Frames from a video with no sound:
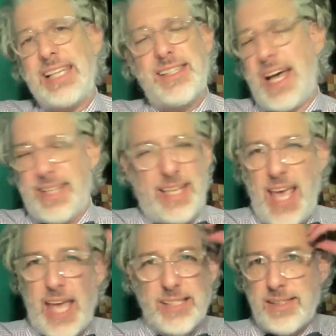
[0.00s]
not the
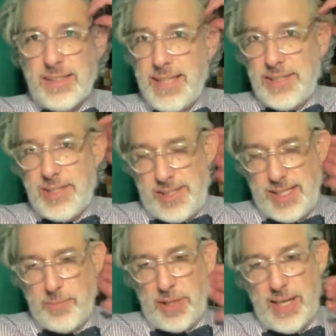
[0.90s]
case. That's just
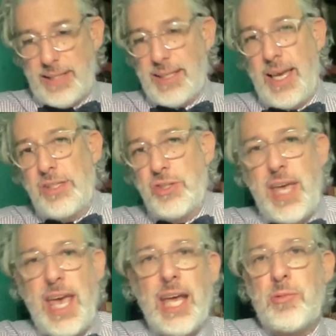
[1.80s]
simply not the case. You
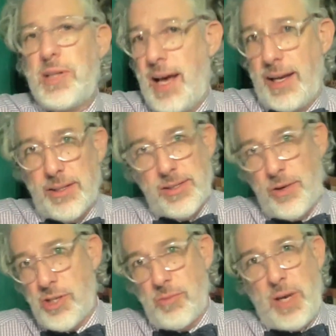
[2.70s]
can rely on
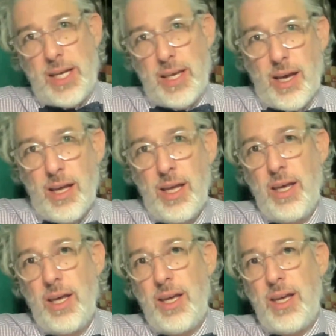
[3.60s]
social media
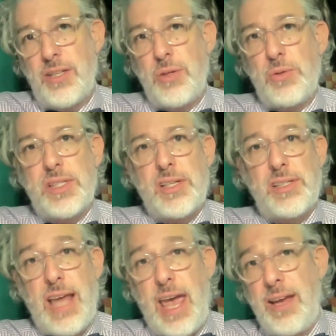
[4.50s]

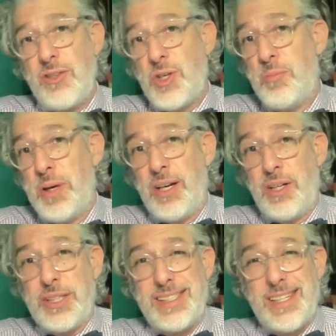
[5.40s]
to
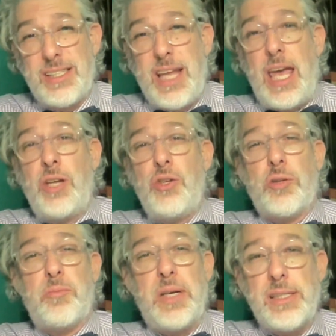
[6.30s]
build and sustain
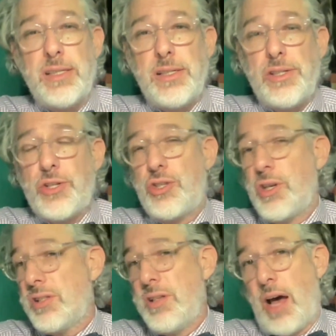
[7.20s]
your business. It's
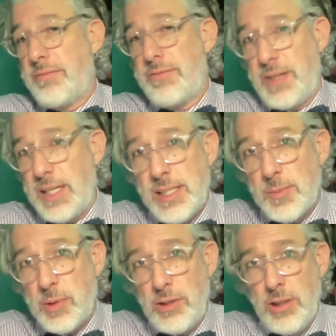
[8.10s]
just not
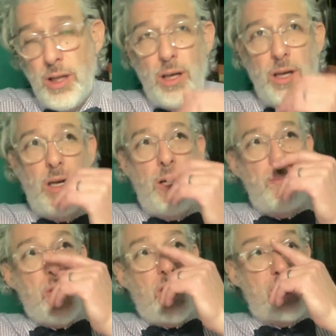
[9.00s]
feasible.
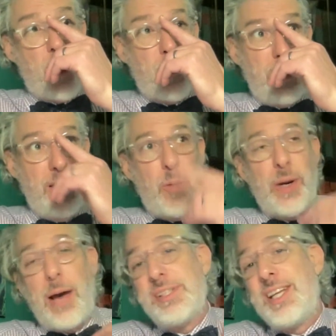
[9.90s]
So,
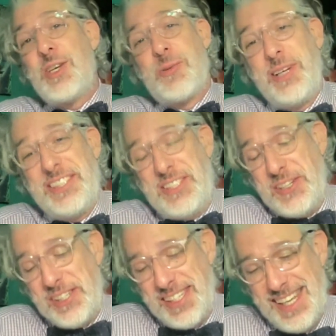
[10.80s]
what I was teaching
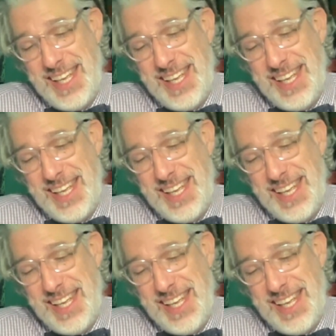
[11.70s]
realtors